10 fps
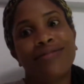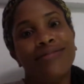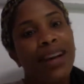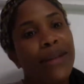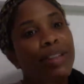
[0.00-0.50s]

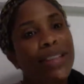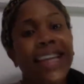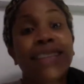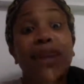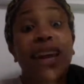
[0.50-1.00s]
I'm just
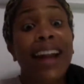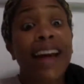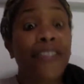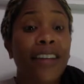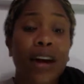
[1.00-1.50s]
like, man, I
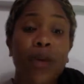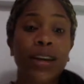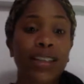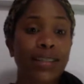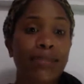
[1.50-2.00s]
feel like I
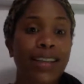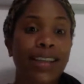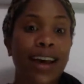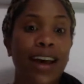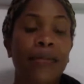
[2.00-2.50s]
wasted my
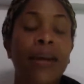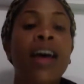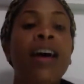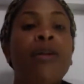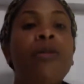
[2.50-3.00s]
time.
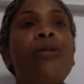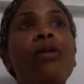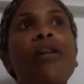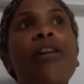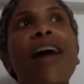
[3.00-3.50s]

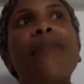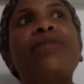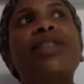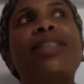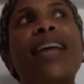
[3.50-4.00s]
Or I'm
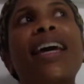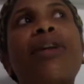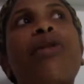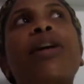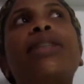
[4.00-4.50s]
just like,
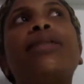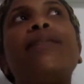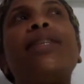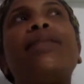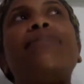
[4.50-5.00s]
or it's
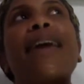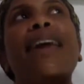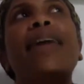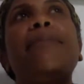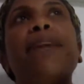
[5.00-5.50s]

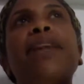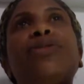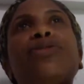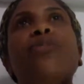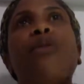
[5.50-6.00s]
making me
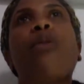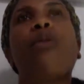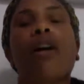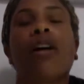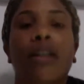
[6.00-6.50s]
do more
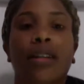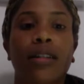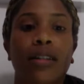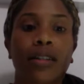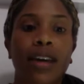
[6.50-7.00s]
work
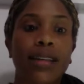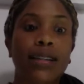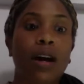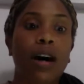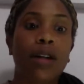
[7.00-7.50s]
as
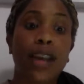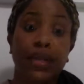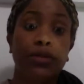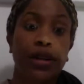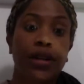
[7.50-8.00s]

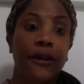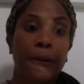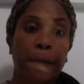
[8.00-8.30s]
a reader,